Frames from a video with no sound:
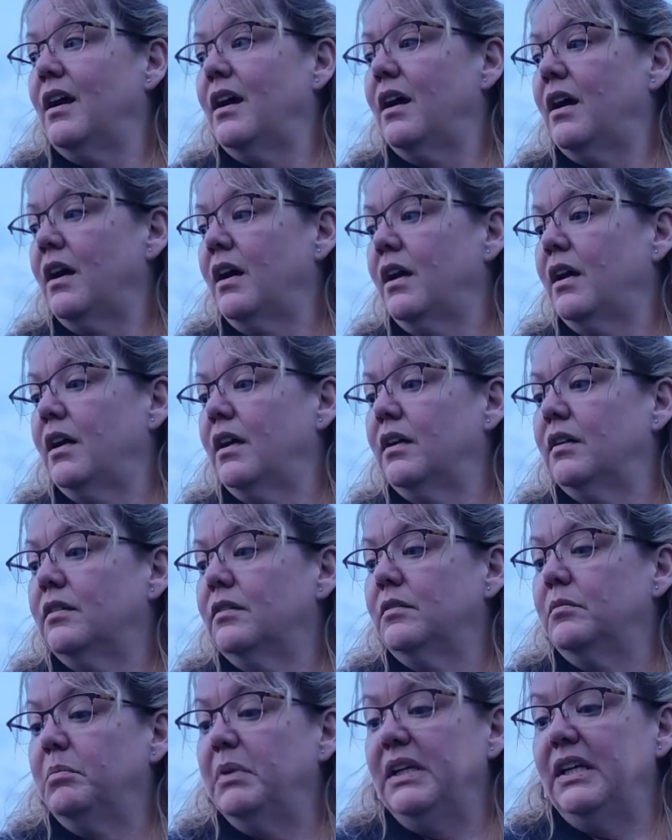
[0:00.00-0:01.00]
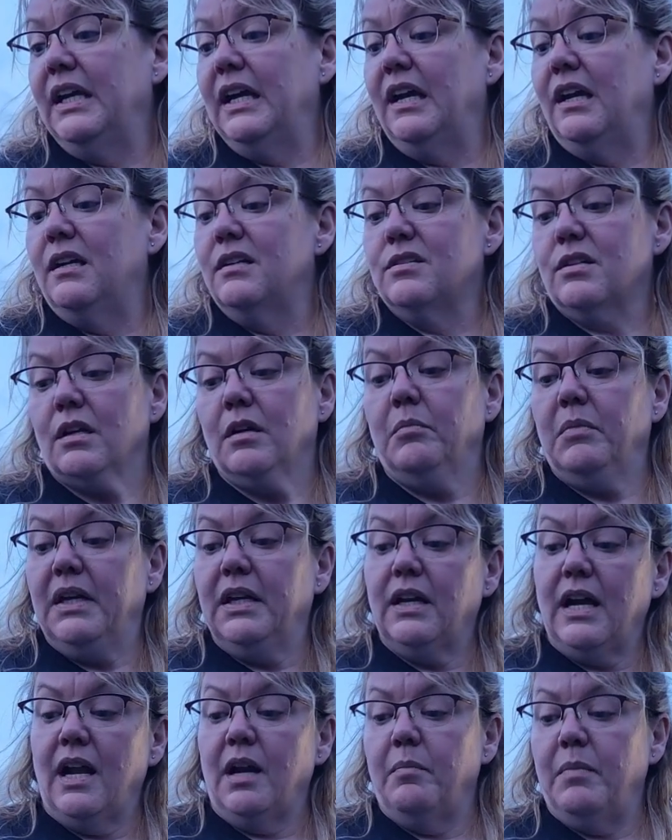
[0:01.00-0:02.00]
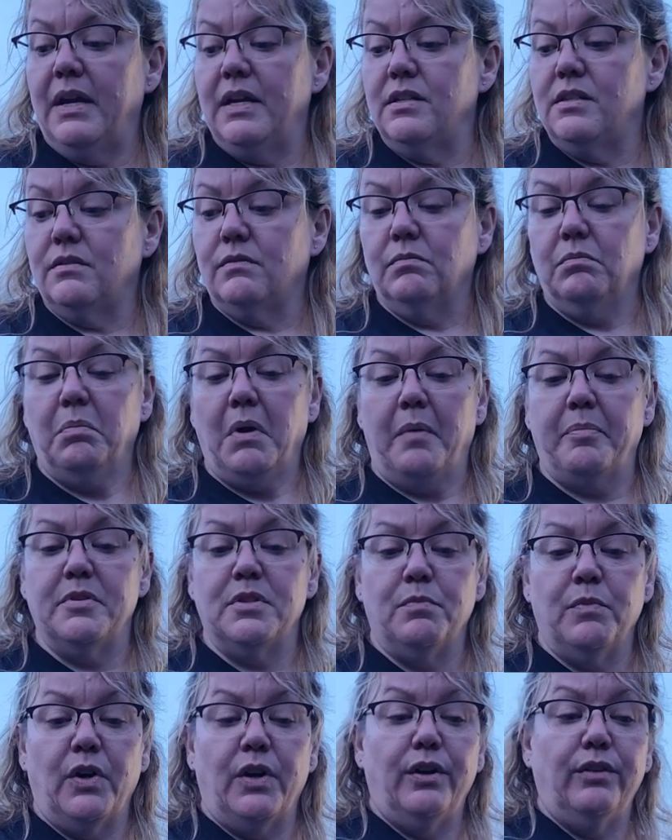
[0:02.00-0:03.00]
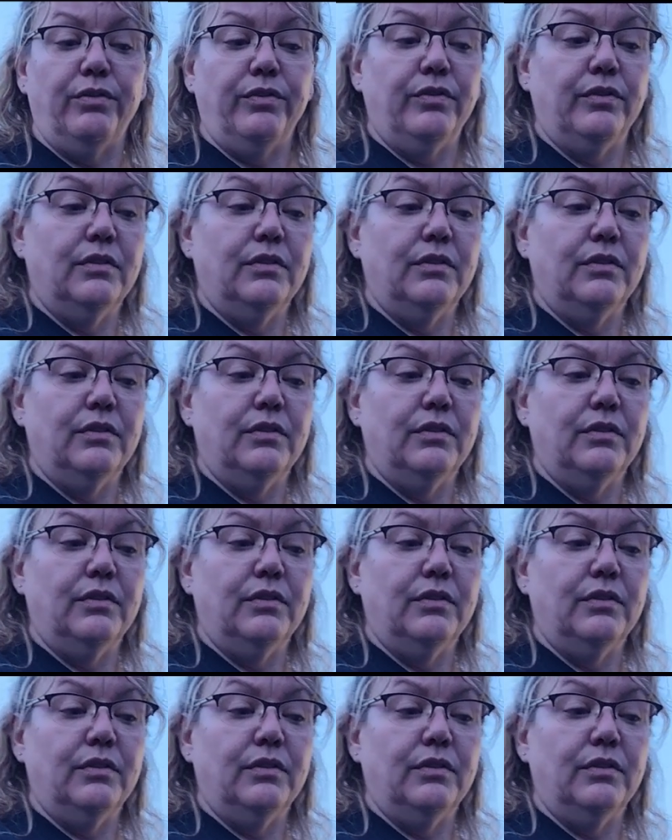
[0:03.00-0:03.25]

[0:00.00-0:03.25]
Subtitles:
But yeah, it's going to be kind of based Papa Smurf.